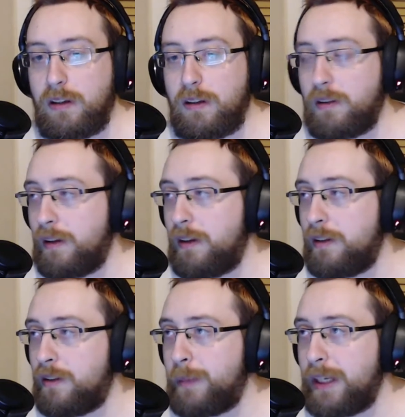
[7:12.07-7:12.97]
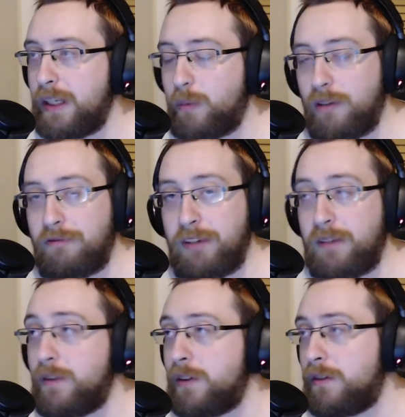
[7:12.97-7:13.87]
It's like, does it make a profit?
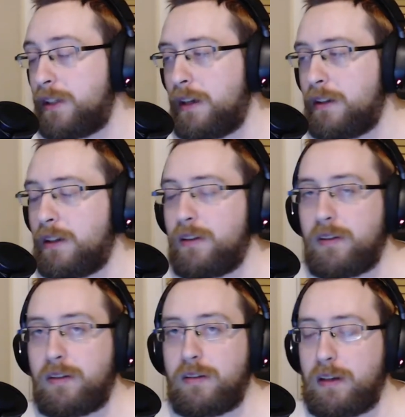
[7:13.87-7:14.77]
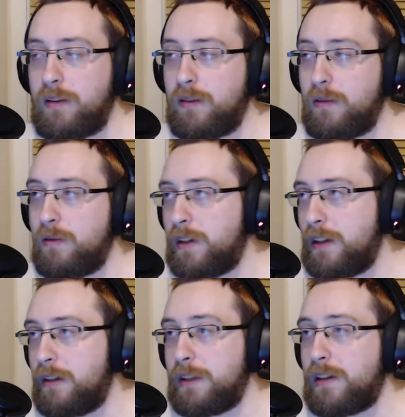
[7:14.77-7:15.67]
Yeah, then it's success. To
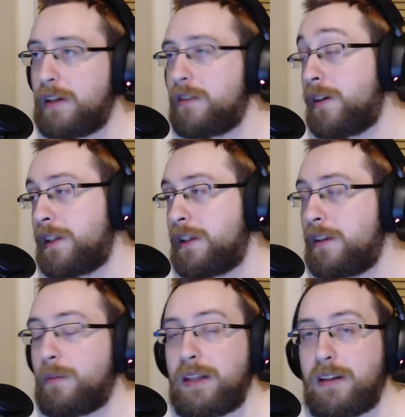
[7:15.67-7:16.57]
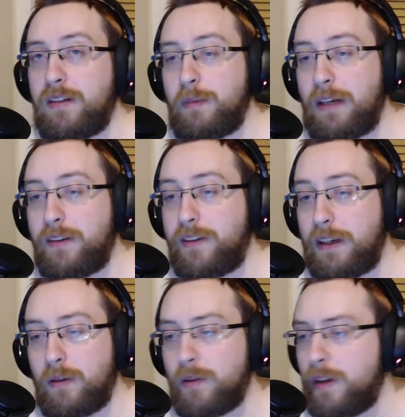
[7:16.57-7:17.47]
them, it's like, no, they need to make this amount of
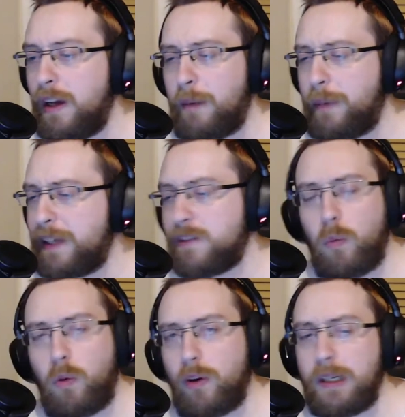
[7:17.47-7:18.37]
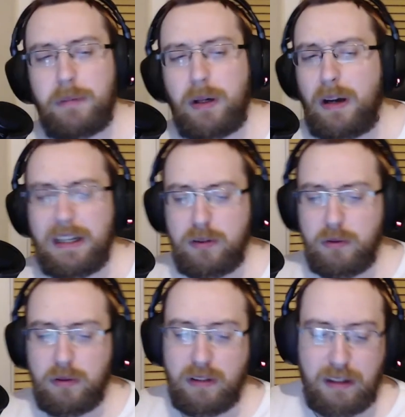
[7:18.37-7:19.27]
sales. Based on what number? I do
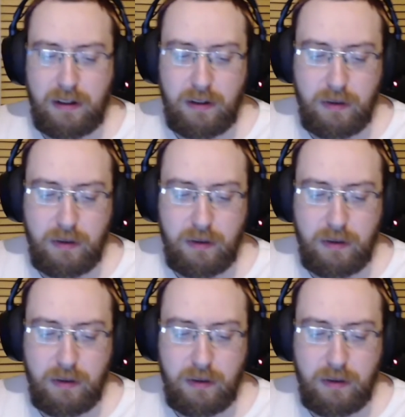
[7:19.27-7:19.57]
not know.